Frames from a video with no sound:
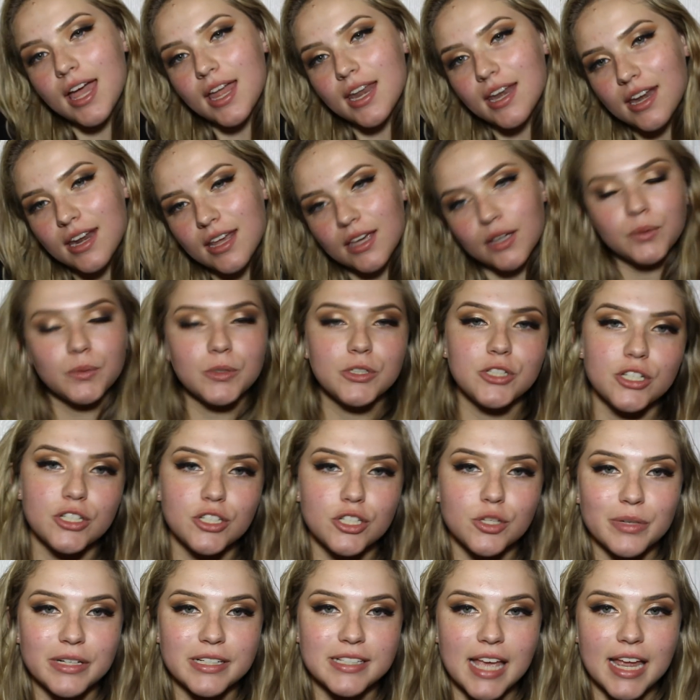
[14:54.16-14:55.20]
done, which is
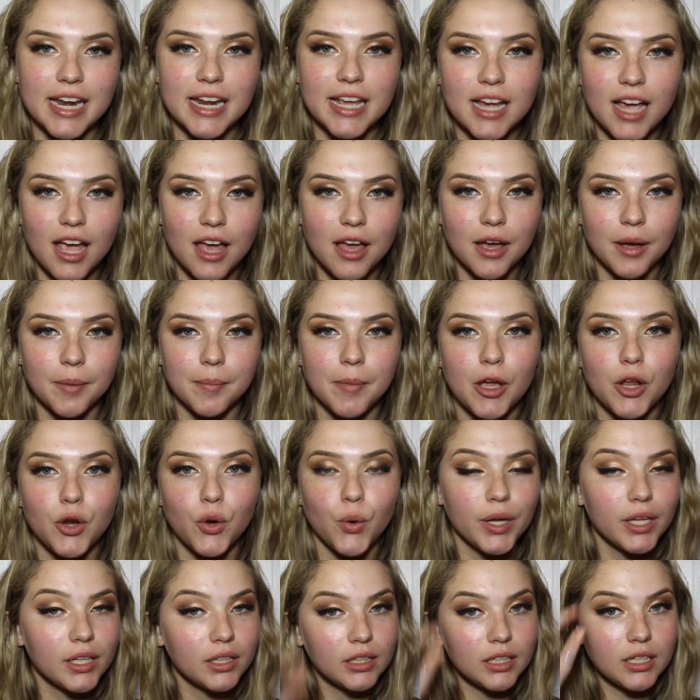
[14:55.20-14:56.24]
super exciting. Um,
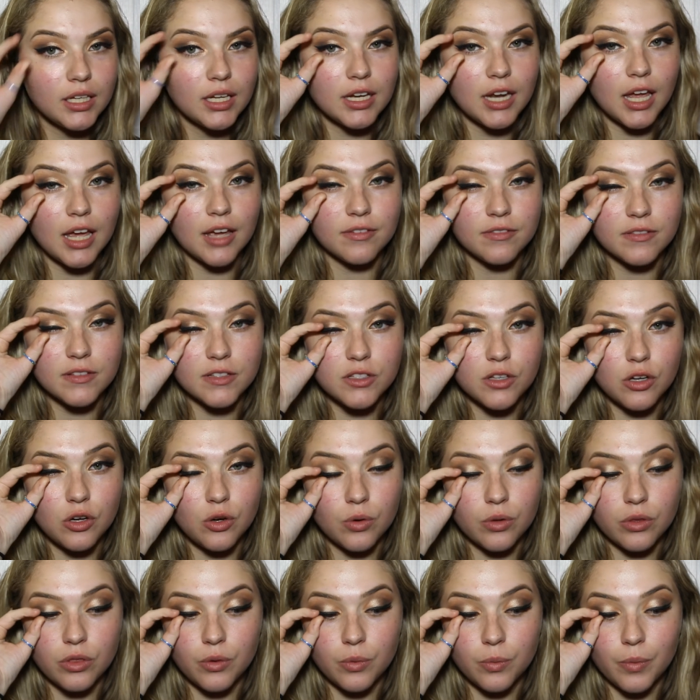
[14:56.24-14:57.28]
annoyingly enough,
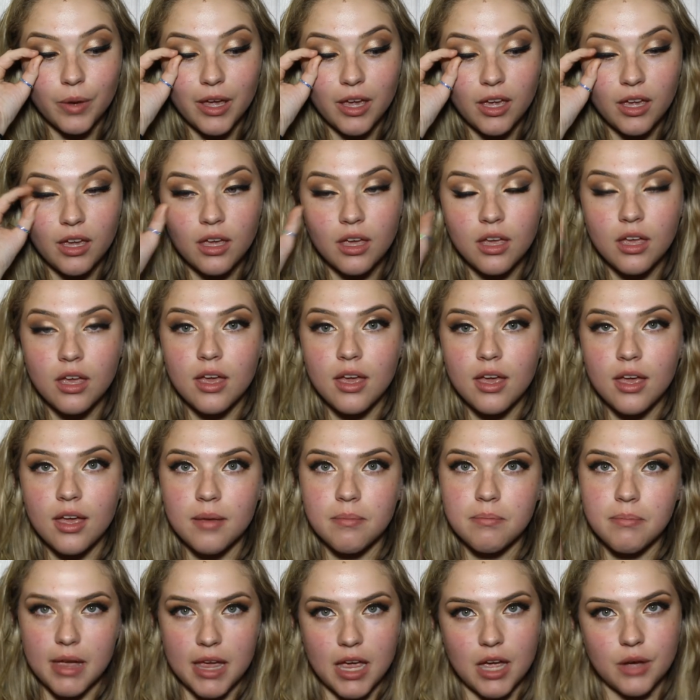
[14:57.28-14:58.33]
so the way
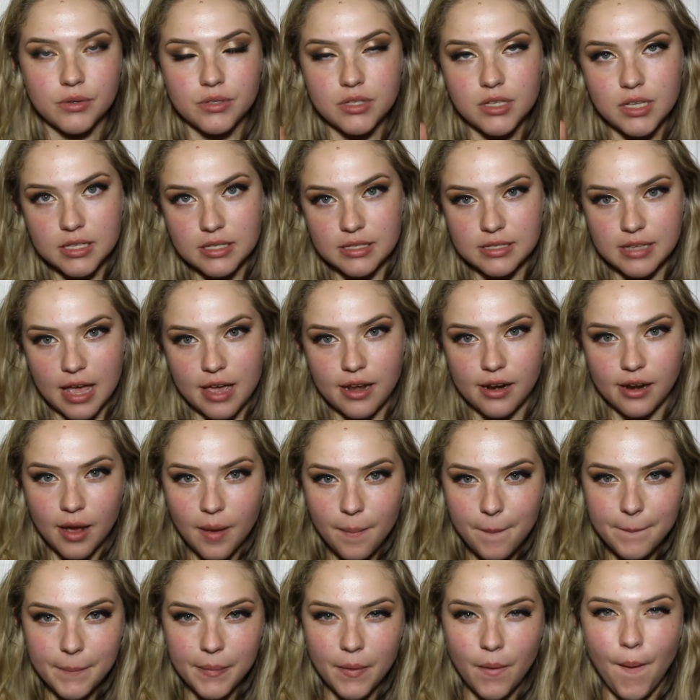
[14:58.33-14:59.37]
my house is set
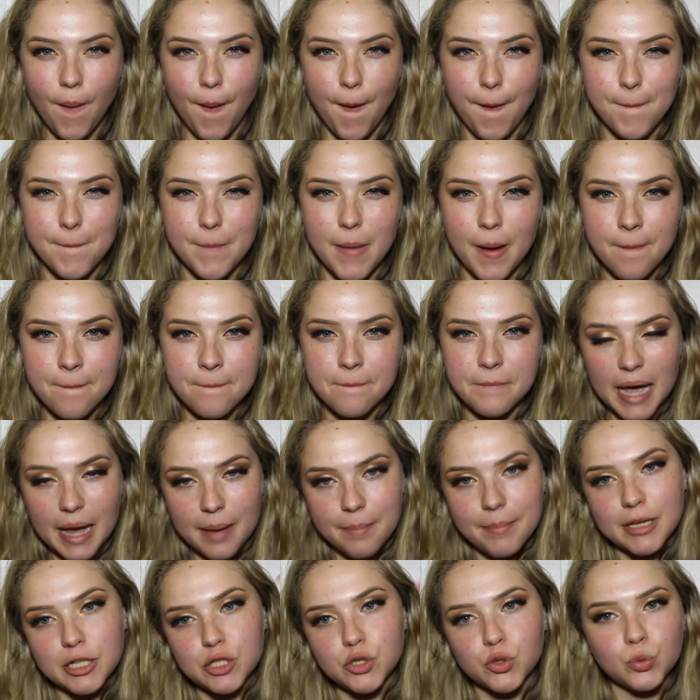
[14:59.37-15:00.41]
up, um,
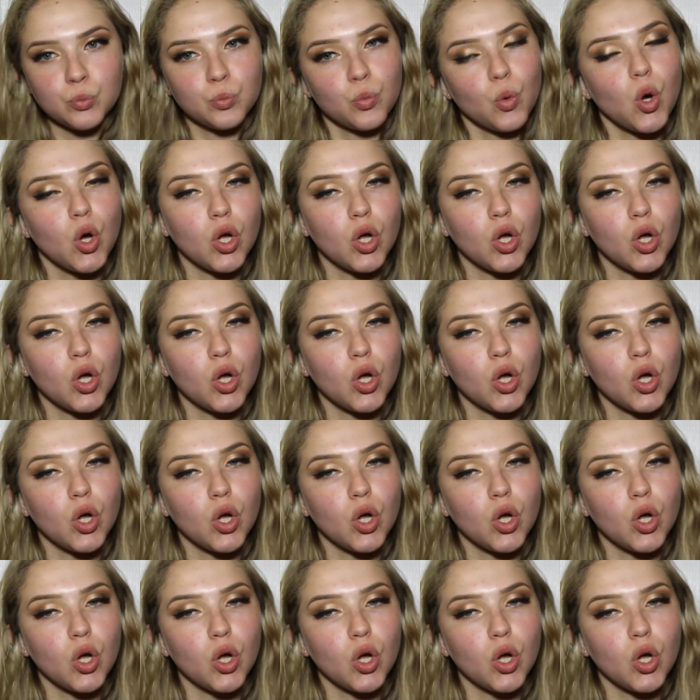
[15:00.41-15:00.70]
my bedroom